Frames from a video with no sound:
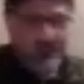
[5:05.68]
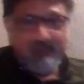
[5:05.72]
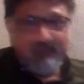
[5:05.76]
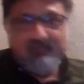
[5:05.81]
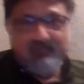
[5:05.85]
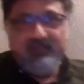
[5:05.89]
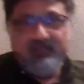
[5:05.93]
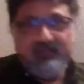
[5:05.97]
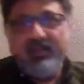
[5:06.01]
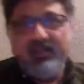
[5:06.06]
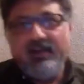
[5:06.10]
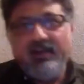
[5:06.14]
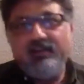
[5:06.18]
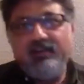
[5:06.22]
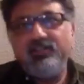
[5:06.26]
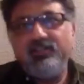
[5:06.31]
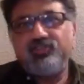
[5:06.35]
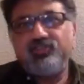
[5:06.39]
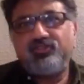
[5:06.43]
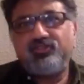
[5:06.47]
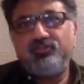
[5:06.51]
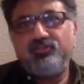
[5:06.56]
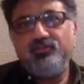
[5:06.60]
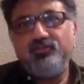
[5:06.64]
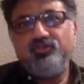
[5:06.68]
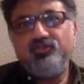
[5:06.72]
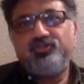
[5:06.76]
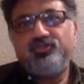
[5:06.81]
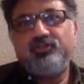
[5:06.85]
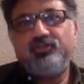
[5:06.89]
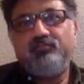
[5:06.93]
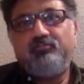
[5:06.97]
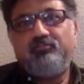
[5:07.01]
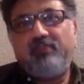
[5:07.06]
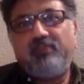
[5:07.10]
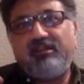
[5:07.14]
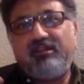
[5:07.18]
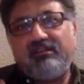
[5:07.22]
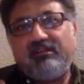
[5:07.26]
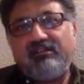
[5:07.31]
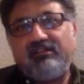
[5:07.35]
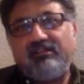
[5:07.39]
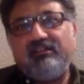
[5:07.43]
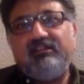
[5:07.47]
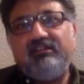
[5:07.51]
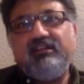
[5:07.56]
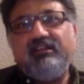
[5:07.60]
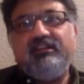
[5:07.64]
the air distribution,
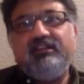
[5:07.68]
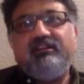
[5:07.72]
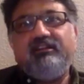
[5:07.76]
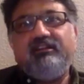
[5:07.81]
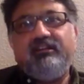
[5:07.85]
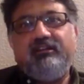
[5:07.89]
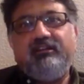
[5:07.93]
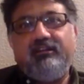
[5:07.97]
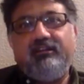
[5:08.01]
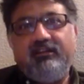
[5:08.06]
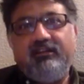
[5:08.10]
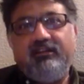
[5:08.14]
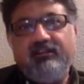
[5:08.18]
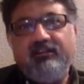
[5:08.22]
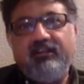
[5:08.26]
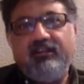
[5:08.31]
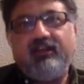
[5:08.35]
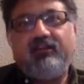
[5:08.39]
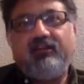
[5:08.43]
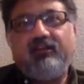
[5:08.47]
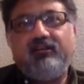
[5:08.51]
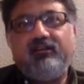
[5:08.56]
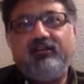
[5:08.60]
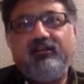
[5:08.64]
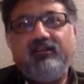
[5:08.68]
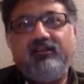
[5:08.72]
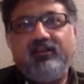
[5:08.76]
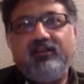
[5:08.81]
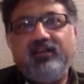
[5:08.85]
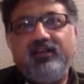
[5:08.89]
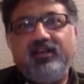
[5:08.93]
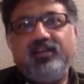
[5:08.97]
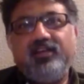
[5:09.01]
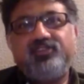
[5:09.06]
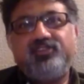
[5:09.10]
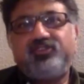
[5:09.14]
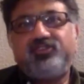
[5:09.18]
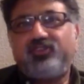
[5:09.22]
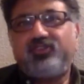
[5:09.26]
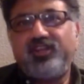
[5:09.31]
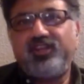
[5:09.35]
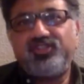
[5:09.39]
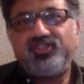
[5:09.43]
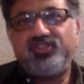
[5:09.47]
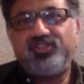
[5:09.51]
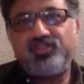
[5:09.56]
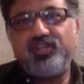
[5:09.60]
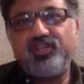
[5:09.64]
particularly in India, is
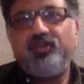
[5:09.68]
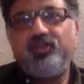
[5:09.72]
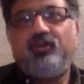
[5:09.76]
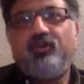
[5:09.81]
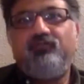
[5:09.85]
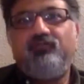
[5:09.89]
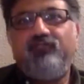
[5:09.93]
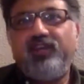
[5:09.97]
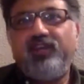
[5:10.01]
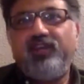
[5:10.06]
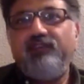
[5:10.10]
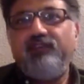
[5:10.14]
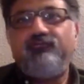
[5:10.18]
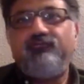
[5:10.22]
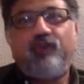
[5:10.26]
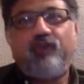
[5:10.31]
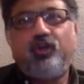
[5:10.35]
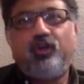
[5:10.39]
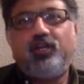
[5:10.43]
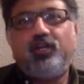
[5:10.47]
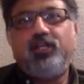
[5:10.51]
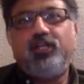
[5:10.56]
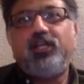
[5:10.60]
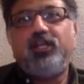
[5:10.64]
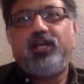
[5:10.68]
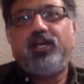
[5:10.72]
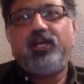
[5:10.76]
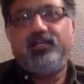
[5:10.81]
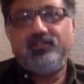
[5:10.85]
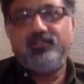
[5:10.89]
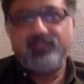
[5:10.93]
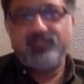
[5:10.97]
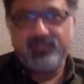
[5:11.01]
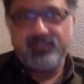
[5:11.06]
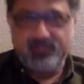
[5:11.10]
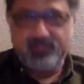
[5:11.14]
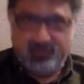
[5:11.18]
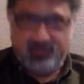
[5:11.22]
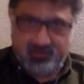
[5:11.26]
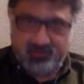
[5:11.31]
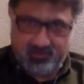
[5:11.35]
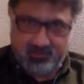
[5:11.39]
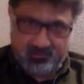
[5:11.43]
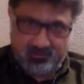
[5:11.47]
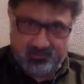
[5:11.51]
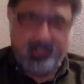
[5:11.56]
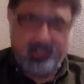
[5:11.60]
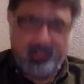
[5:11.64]
resting on very faulty lines.
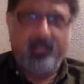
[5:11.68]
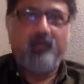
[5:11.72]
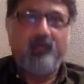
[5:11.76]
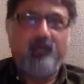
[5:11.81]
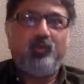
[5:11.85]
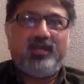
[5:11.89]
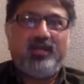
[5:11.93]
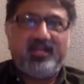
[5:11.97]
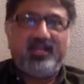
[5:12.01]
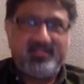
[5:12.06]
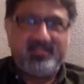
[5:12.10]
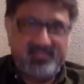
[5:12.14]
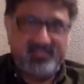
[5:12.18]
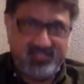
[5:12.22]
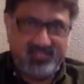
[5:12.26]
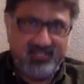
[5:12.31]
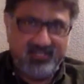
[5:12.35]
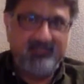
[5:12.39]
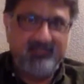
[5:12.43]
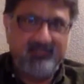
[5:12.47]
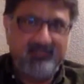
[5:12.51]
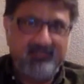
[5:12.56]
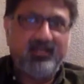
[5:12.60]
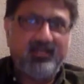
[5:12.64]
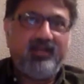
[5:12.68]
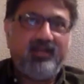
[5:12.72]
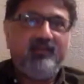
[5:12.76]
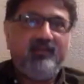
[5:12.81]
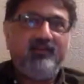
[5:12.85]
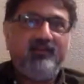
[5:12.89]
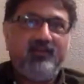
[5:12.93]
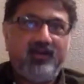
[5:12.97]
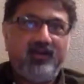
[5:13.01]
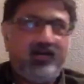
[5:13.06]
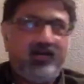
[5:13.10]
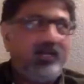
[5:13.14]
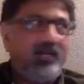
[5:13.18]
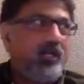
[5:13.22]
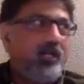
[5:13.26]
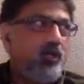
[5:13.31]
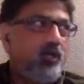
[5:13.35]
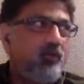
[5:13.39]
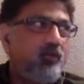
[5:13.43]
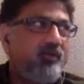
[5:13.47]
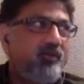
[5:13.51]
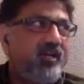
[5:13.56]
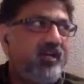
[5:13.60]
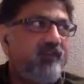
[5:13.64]
And when I say that, I'll
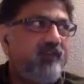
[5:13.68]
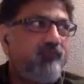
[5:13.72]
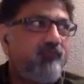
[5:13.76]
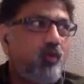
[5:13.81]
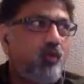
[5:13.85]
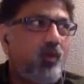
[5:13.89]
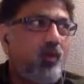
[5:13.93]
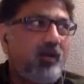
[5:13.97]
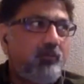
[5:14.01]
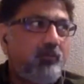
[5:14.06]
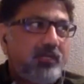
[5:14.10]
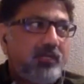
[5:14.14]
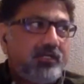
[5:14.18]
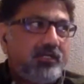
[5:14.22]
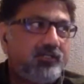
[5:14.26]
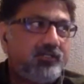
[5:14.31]
elaborate for 1 minute.